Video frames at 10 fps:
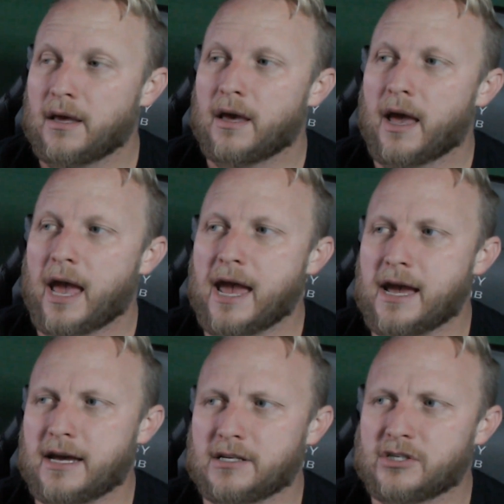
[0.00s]

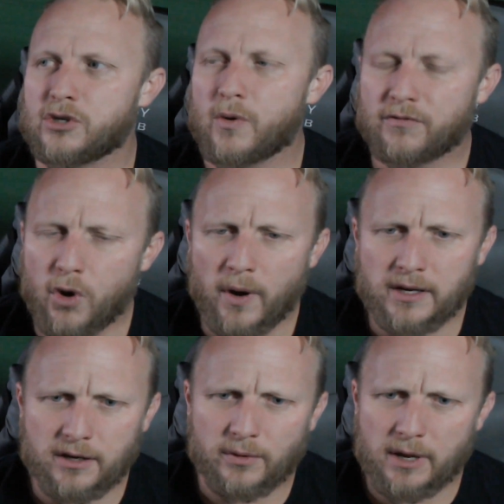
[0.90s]
And you have no
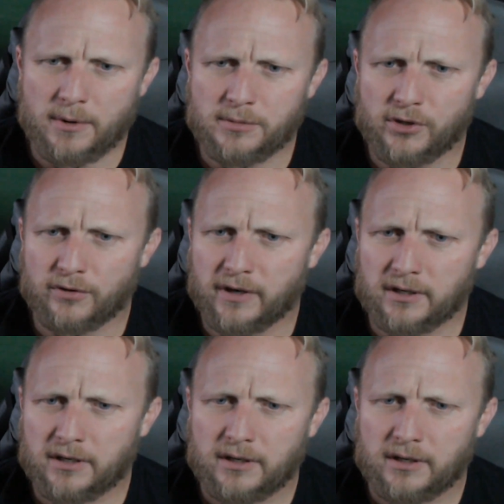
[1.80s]
idea what I'm observing.